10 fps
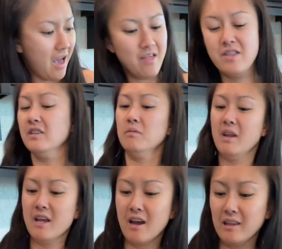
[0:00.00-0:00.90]
This
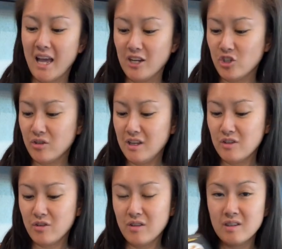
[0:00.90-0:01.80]
one I got last year.
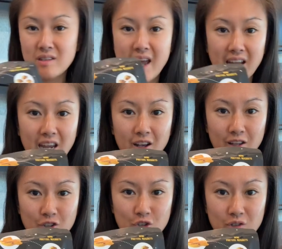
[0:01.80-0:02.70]
These are the snacky
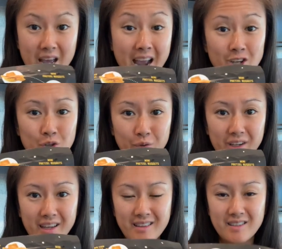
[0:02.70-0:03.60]
clusters. I actually
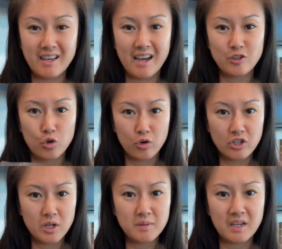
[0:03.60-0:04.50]
really like this. It has
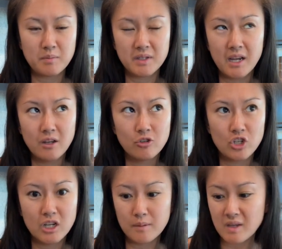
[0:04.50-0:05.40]
corn chips, has potato
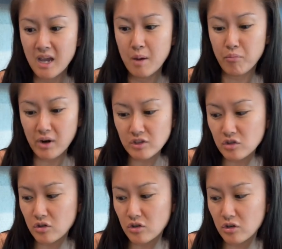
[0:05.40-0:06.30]
chips,
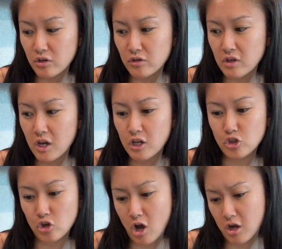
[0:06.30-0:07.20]
pretzels,
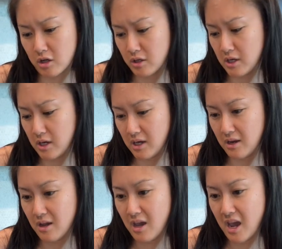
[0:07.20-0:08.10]

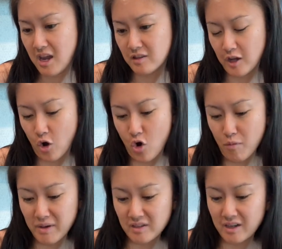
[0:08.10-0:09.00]
chocolate, and it's like all
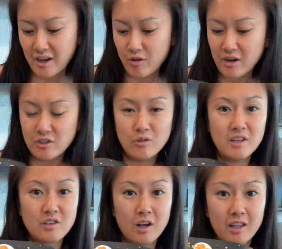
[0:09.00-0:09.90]
mixed together into
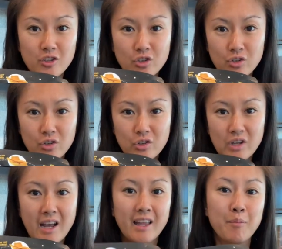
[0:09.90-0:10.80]
these
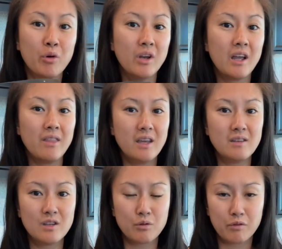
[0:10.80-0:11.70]
clusters. I like putting
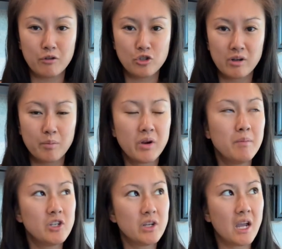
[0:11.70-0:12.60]
these in the refrigerator. Pretty
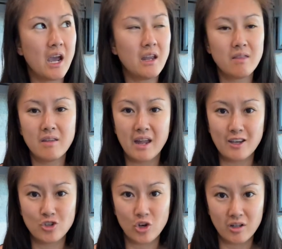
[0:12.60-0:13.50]
much like anything that
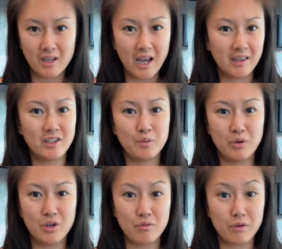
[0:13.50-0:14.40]
has chocolate, I like to
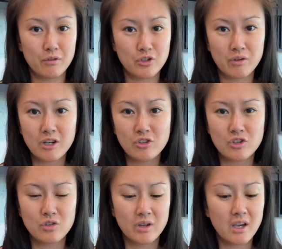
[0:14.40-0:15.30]
put in the refrigerator
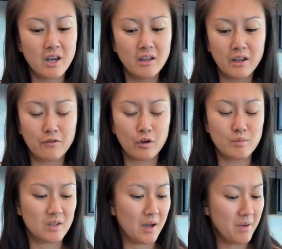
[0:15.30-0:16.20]
just so it kind of like
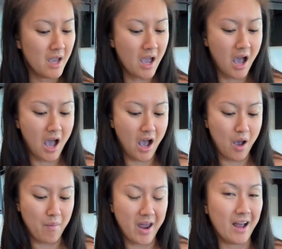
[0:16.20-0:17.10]
firms up.
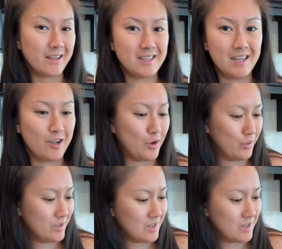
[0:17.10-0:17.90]
And I like to eat it cold.